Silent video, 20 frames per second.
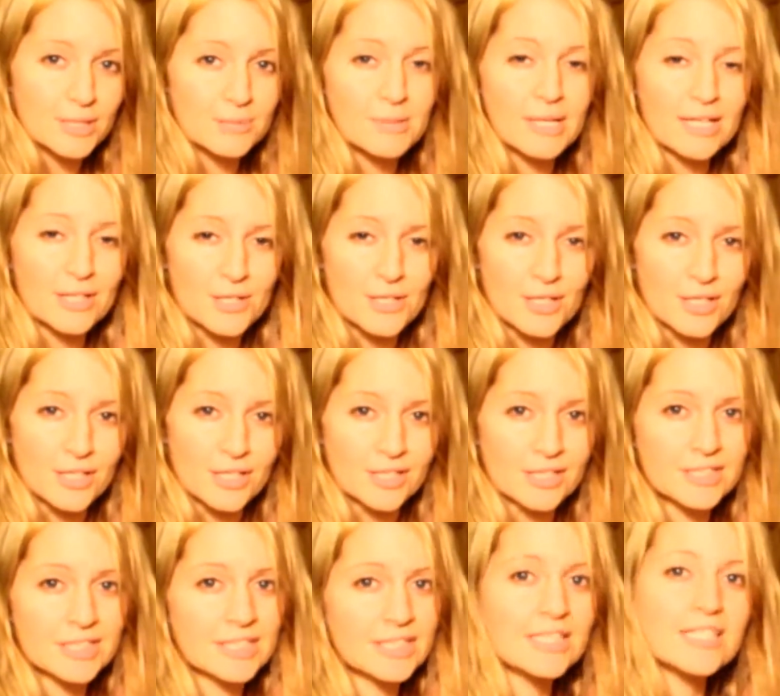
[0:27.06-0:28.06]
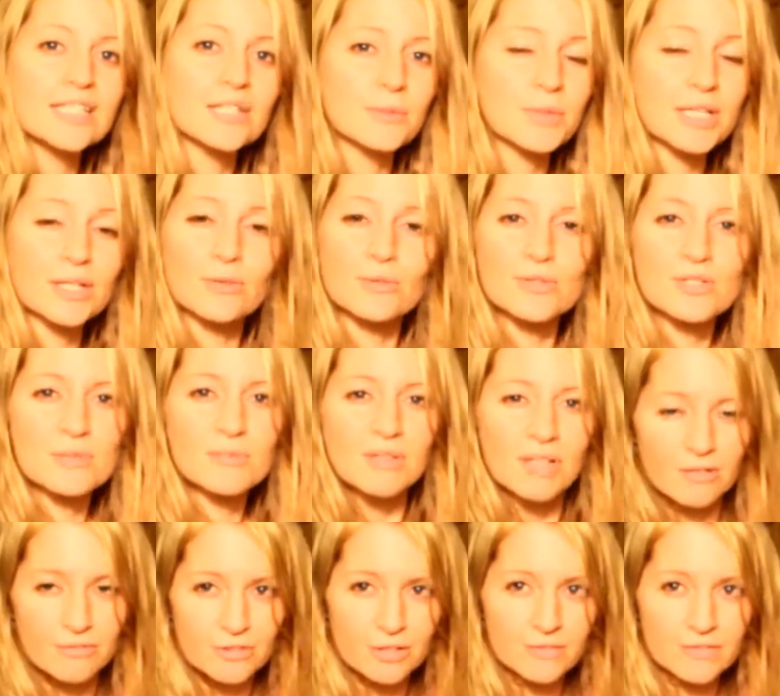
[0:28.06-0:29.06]
to make sure that we get through some
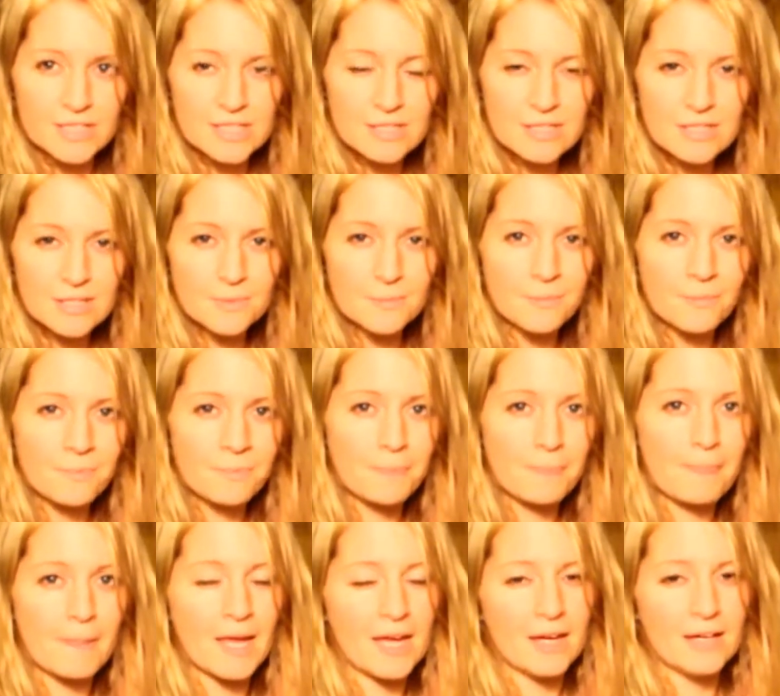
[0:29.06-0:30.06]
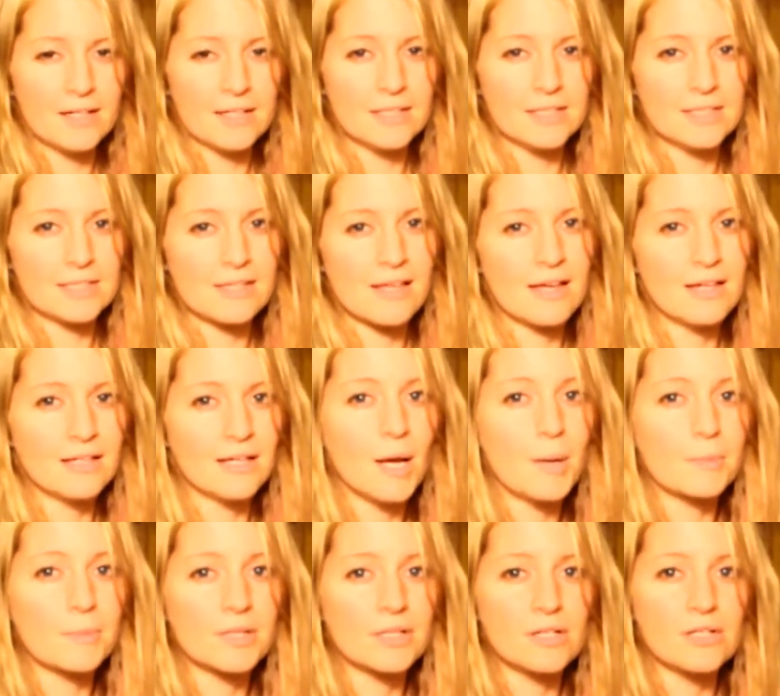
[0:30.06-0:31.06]
leftovers, and then
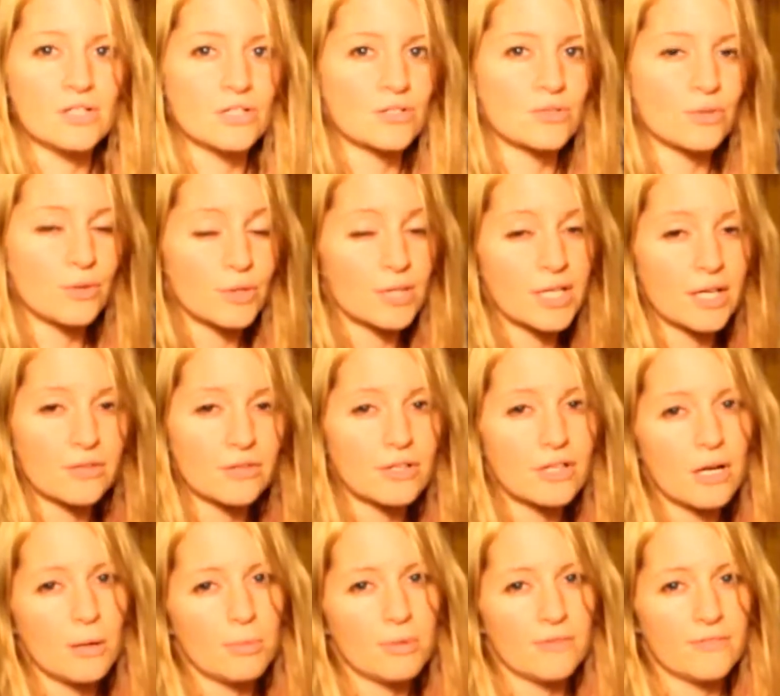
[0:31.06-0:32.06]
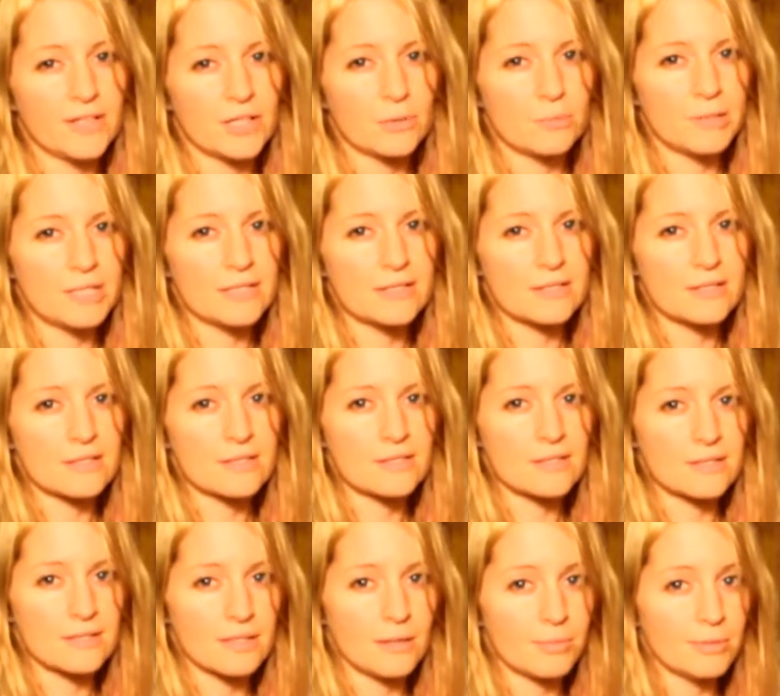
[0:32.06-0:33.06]
I'm gonna just throw together a couple of other pieces
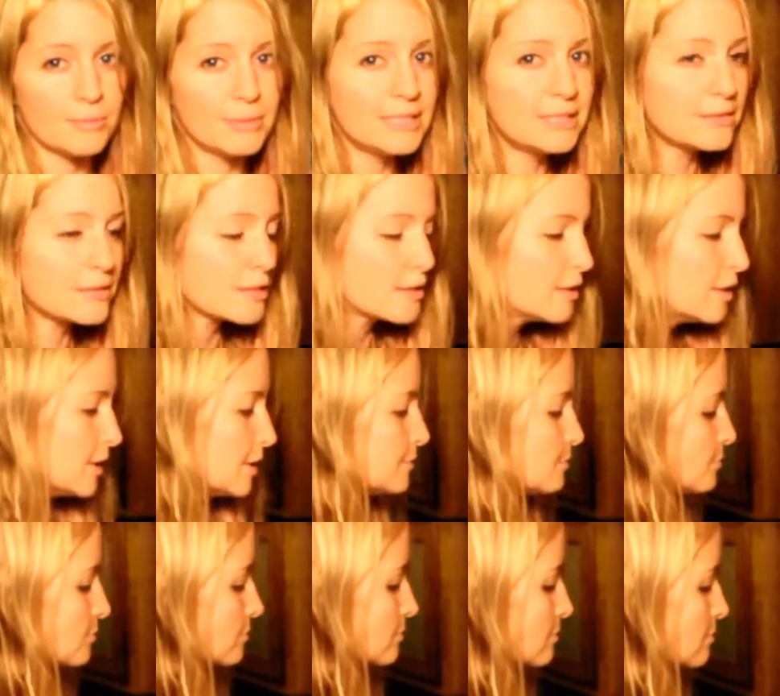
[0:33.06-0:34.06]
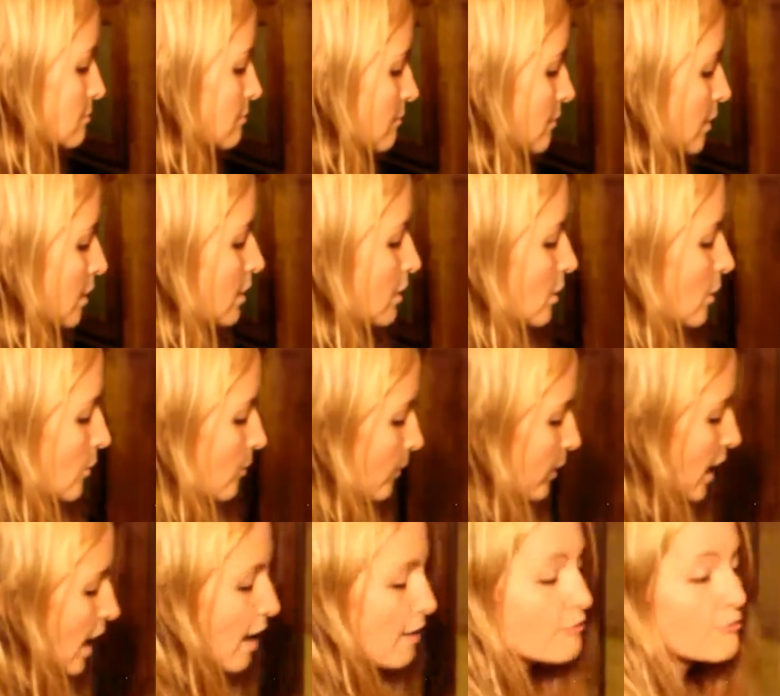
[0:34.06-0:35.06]
to supplement. We
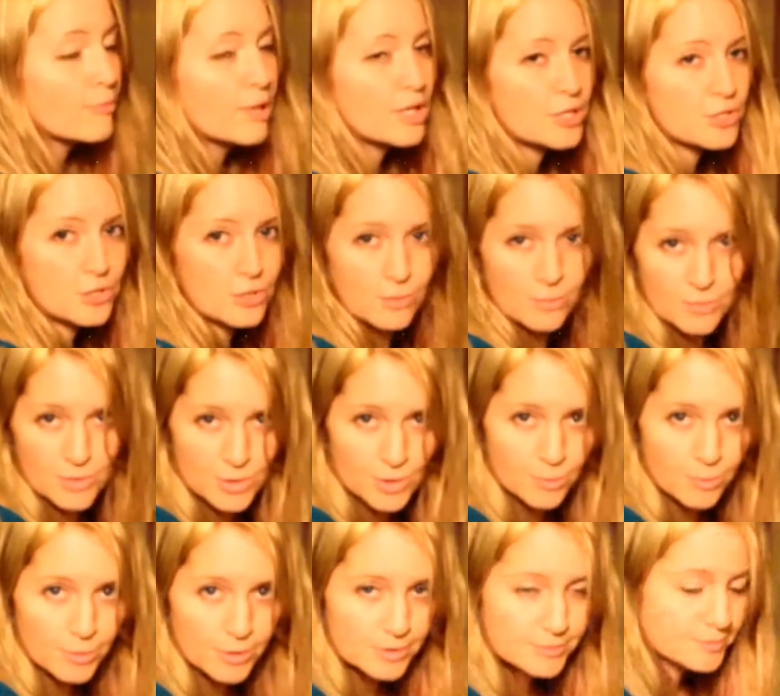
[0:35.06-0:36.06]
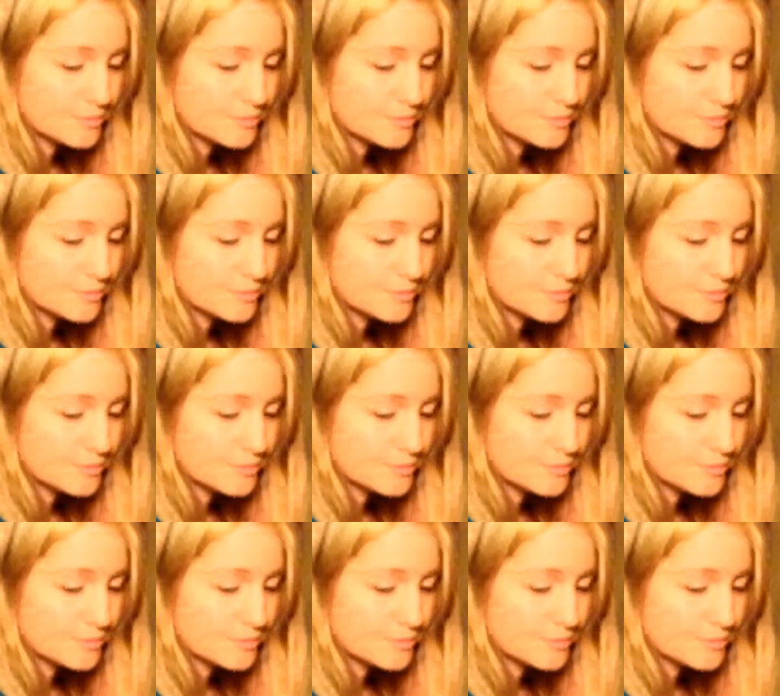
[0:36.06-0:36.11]
have mushroom soup,